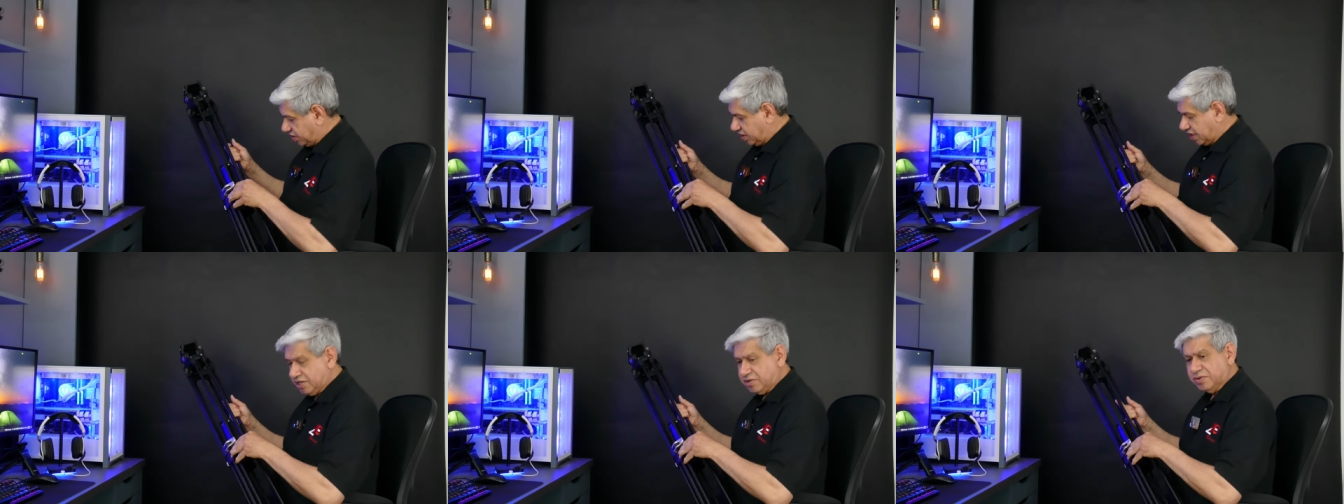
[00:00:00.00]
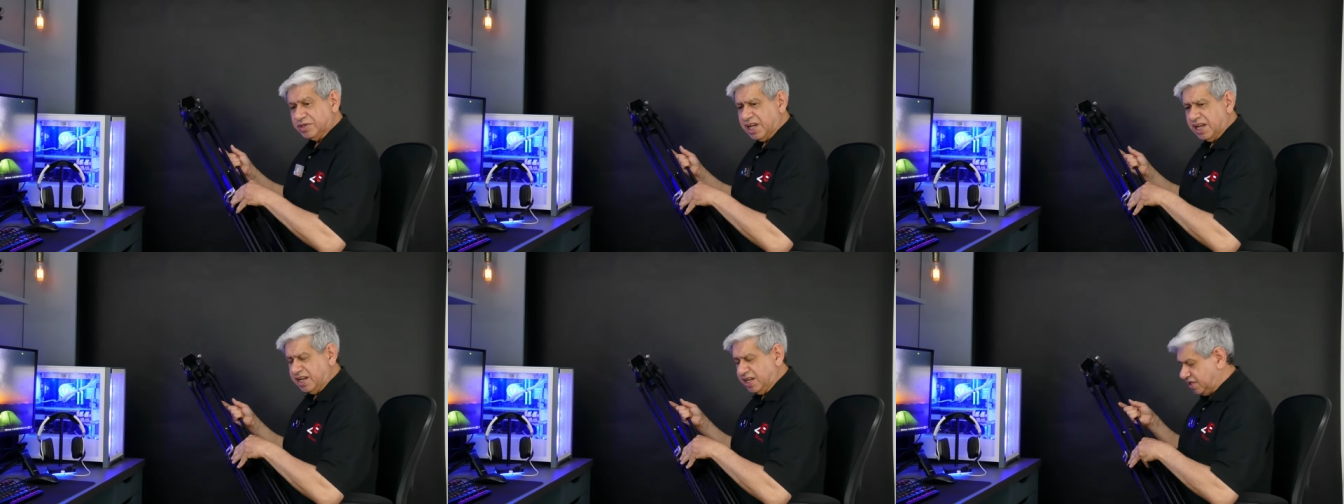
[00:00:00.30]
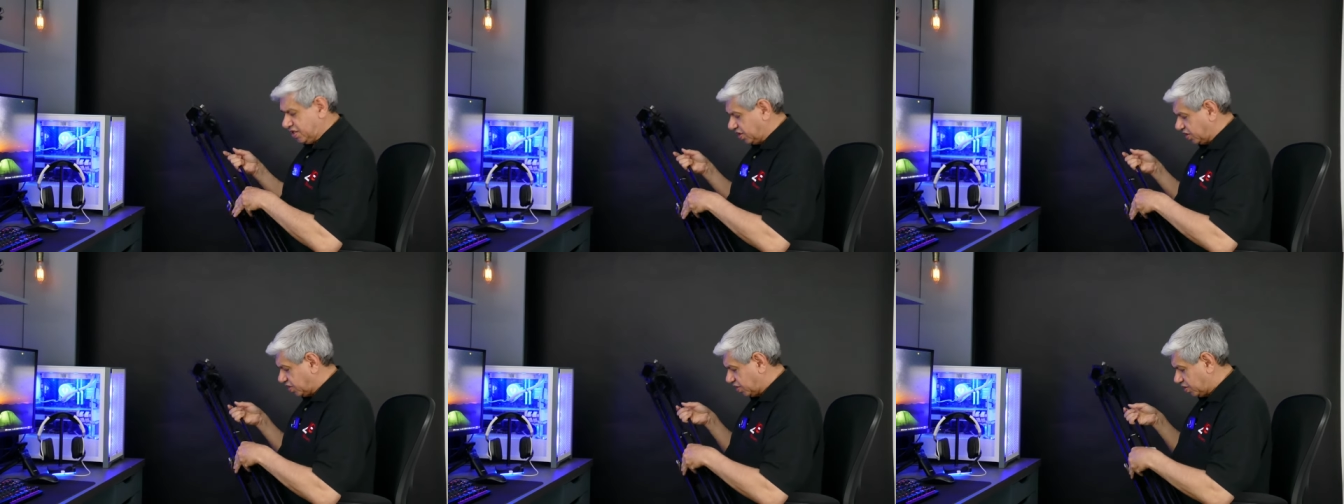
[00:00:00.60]
That's what that
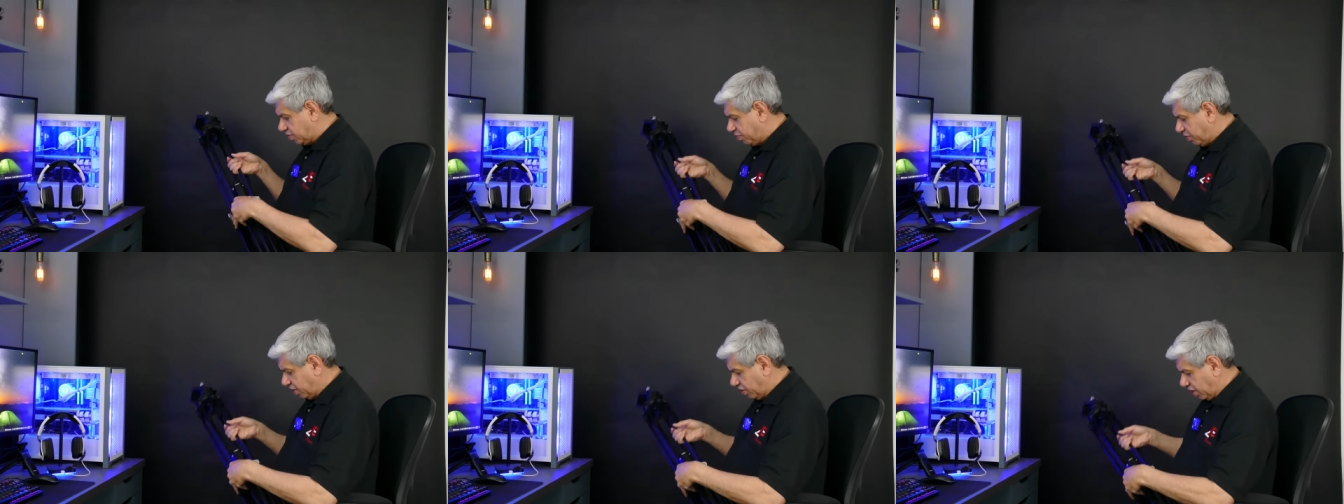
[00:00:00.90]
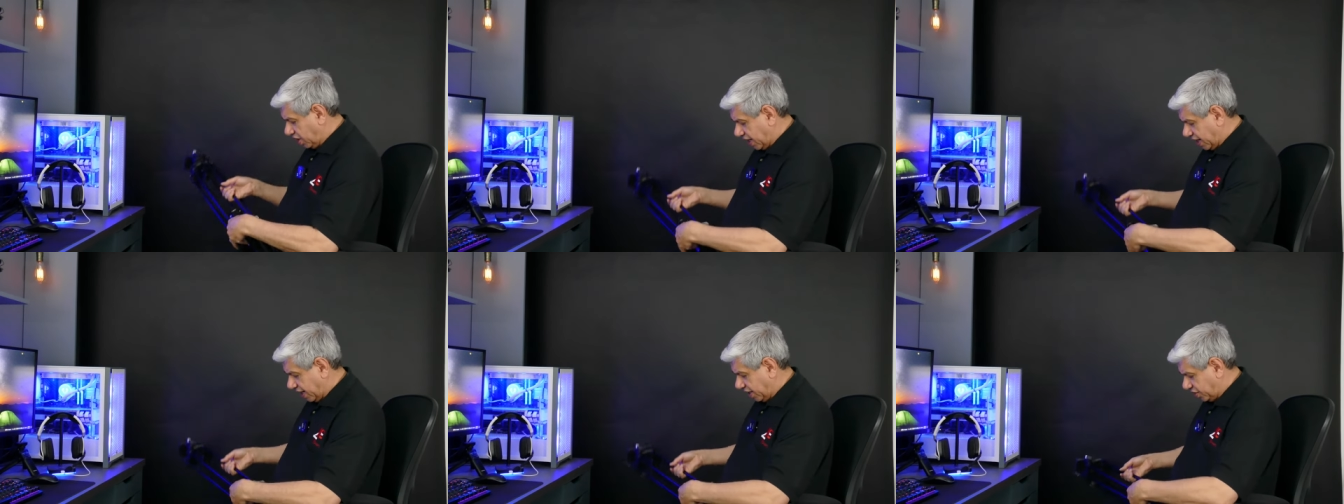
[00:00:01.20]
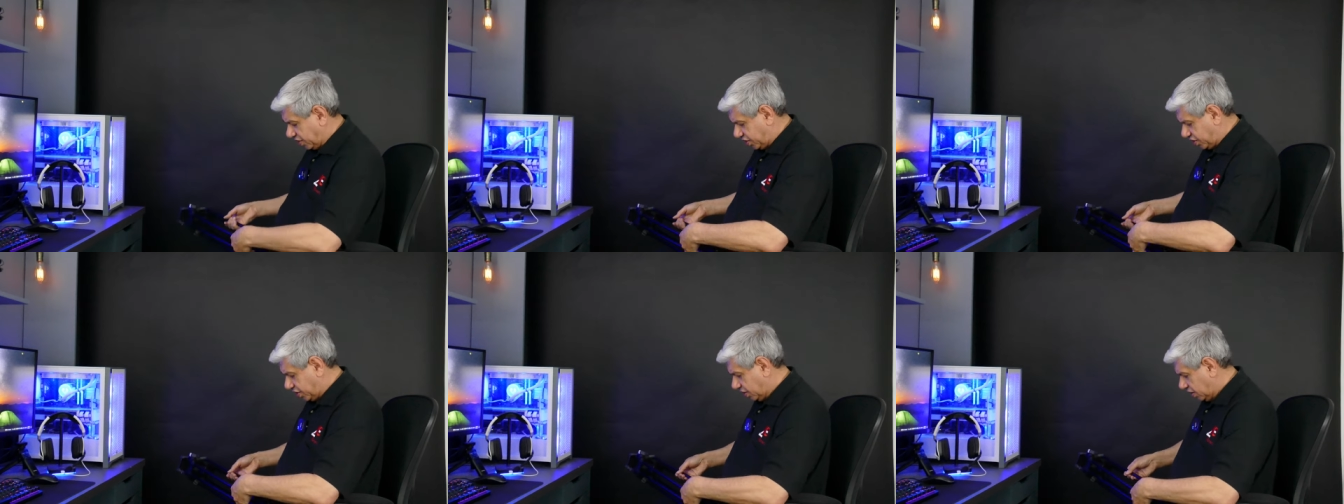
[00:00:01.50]
is. It's a spare
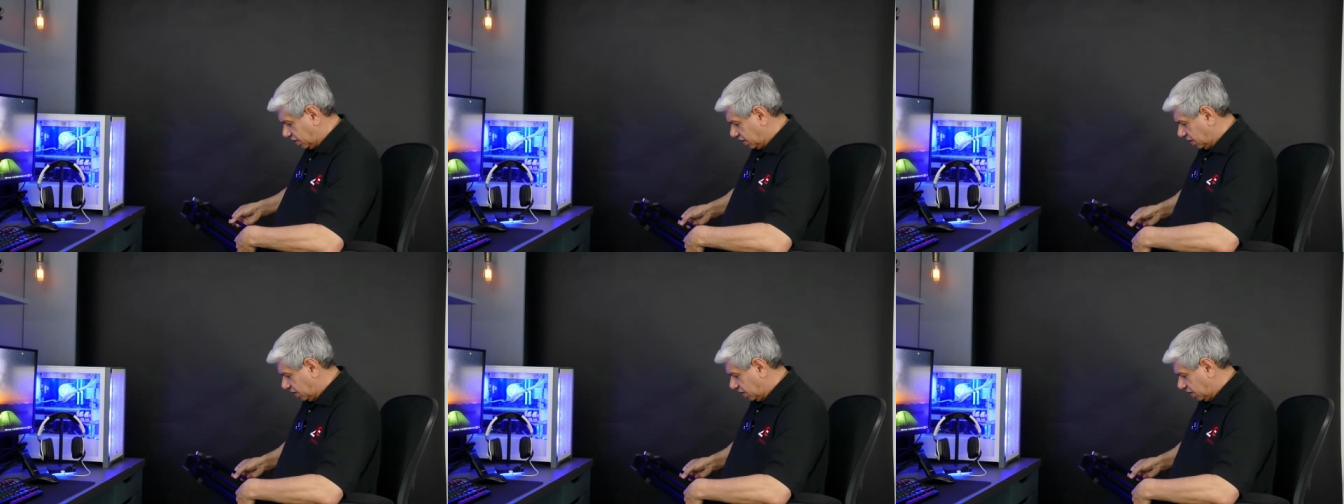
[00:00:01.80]
latch.